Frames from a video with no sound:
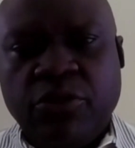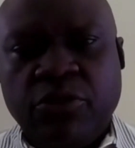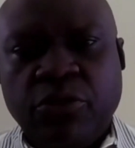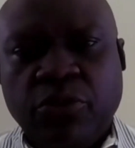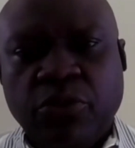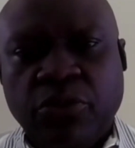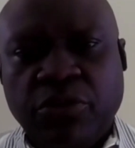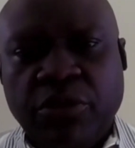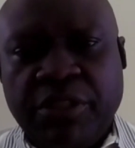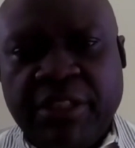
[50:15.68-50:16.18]

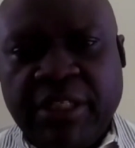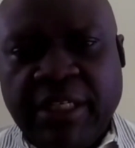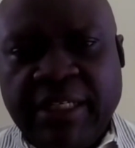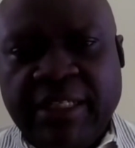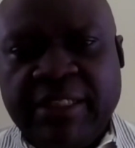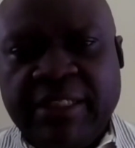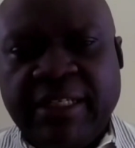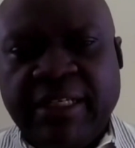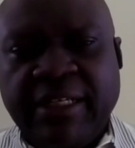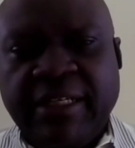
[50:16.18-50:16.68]
to
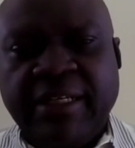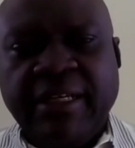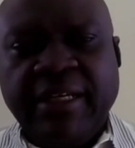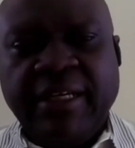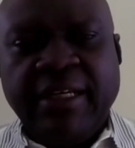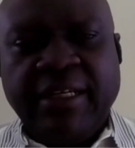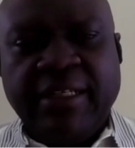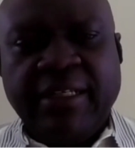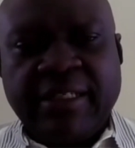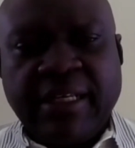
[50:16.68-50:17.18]
changing
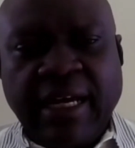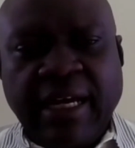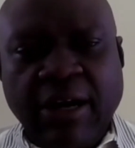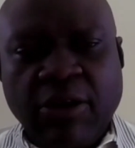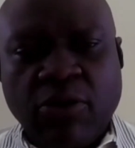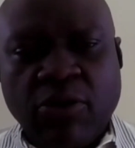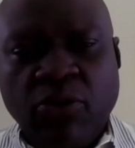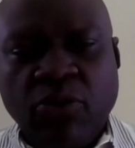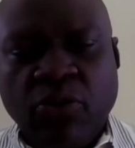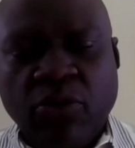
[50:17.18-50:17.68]
its
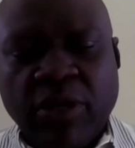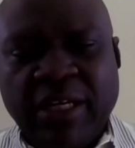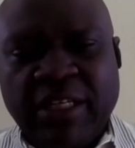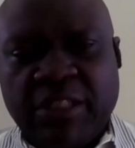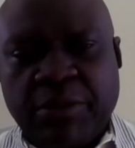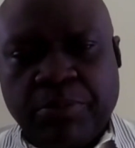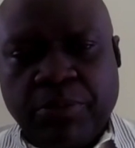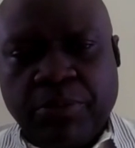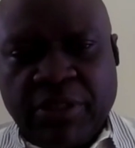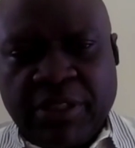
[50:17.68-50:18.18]
outlook,
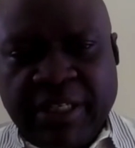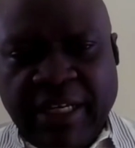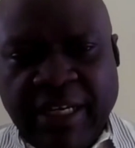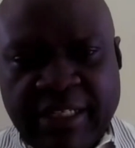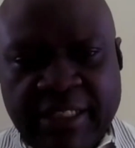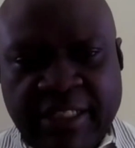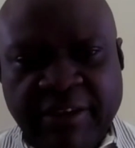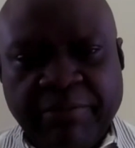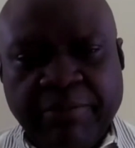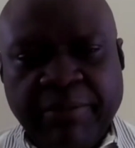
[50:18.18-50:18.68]
its
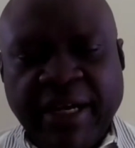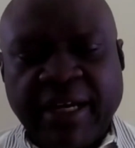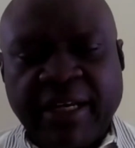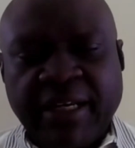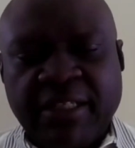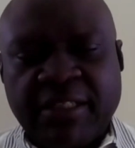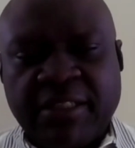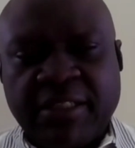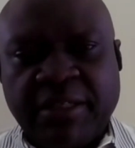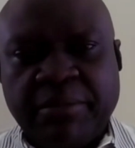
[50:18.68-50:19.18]
protective
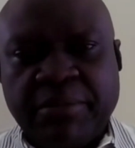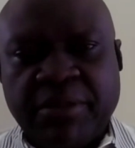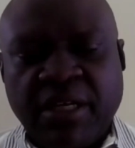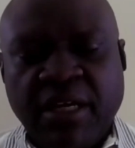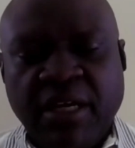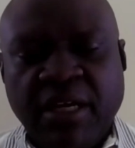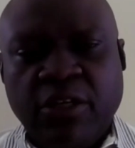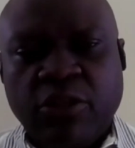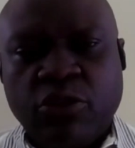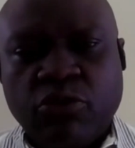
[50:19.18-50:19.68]

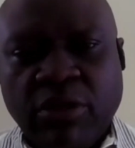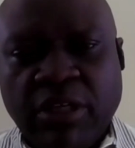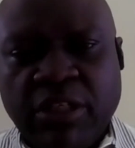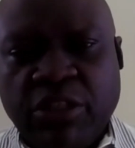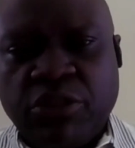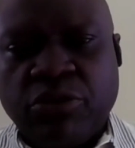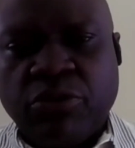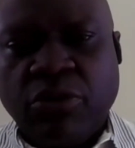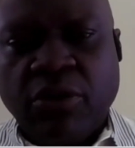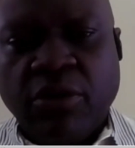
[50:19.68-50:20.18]
mechanisms to
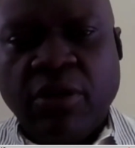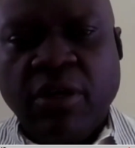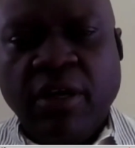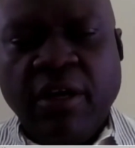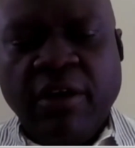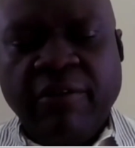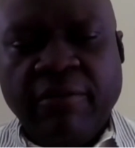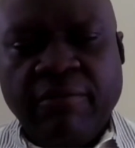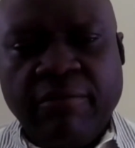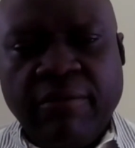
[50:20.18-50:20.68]
ensure
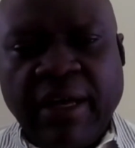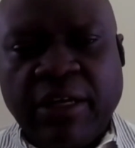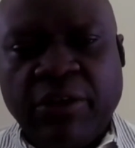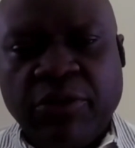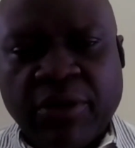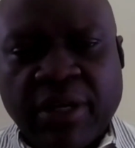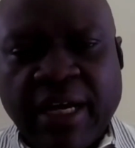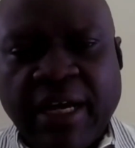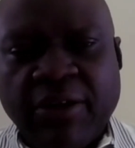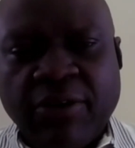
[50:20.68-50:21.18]
that
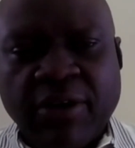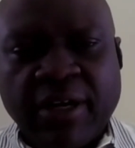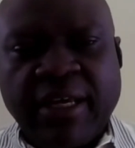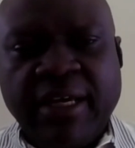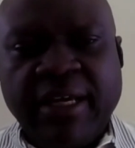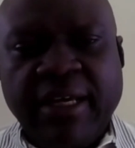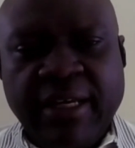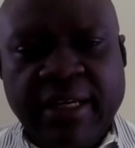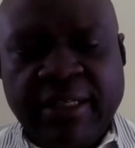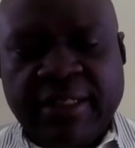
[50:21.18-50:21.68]
you cannot
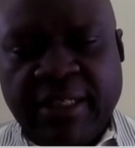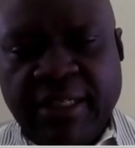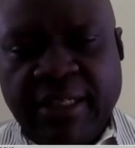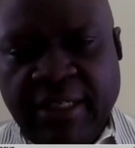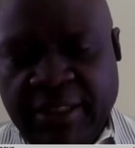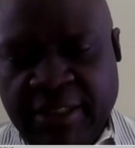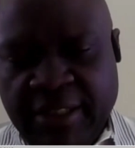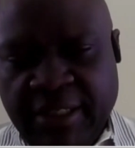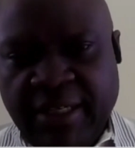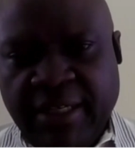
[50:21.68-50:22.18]
kill it
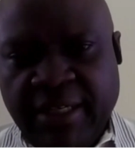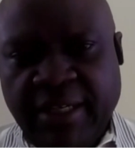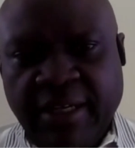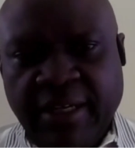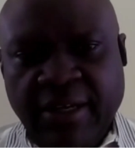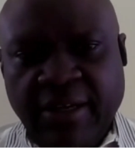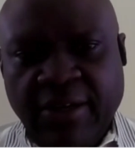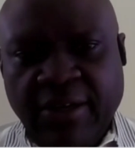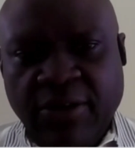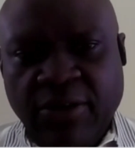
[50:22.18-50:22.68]
easily.
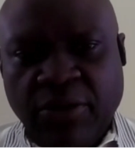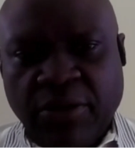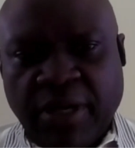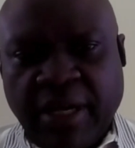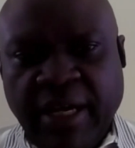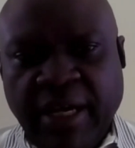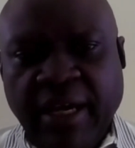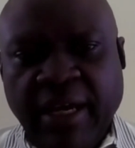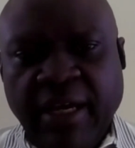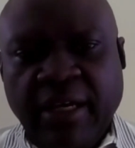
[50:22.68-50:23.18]

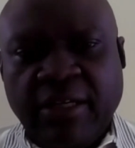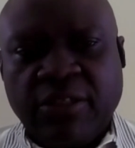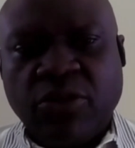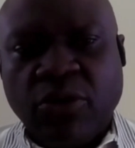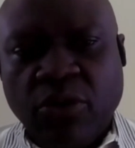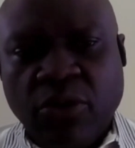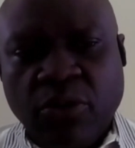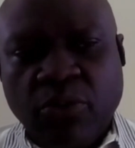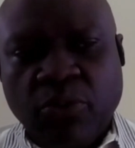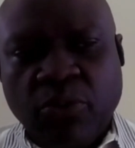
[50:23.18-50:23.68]
Okay,
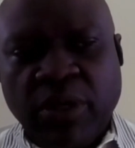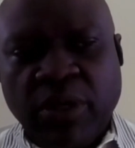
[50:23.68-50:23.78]
so